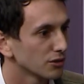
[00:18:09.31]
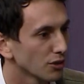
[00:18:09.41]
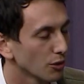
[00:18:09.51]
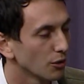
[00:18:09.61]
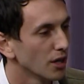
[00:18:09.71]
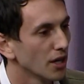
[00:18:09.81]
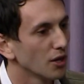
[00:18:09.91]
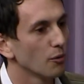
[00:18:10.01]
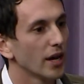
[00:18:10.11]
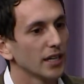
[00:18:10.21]
So
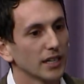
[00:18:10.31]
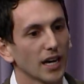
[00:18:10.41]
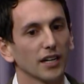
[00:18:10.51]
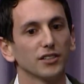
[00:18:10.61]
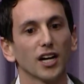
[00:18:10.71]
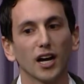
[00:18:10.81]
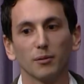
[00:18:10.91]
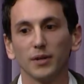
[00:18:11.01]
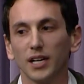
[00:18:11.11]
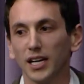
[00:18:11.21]
went and got a
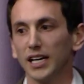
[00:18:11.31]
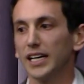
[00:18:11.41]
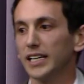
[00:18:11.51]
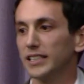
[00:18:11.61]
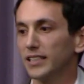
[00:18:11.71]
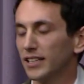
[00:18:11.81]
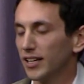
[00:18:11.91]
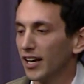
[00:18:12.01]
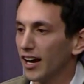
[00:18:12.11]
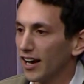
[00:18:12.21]
job in
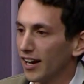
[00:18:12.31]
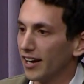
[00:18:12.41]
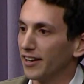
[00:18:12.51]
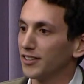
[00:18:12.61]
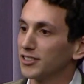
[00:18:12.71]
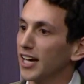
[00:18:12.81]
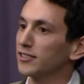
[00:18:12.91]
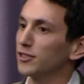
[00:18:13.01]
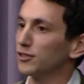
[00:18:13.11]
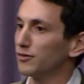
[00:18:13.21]
uh, the
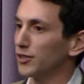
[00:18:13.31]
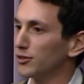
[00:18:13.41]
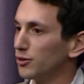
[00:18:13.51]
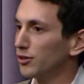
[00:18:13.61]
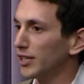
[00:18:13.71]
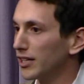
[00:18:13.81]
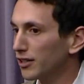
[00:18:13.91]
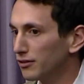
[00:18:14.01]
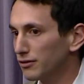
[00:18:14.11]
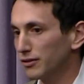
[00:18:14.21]
sexiest field you could think
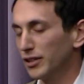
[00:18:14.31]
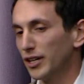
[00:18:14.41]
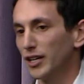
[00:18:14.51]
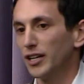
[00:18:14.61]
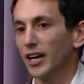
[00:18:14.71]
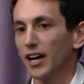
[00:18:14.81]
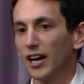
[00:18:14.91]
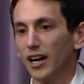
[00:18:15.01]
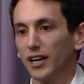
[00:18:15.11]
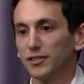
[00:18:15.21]
of,
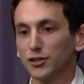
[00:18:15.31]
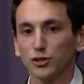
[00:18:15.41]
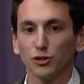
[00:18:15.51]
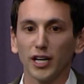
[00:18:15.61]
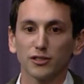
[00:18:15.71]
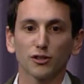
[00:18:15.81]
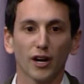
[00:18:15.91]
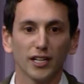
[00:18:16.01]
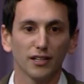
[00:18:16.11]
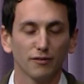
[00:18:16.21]
uh, distressed
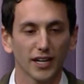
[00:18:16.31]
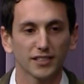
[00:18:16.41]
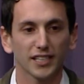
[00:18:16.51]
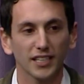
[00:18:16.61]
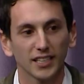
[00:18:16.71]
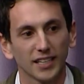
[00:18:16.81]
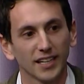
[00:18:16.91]
credit investing.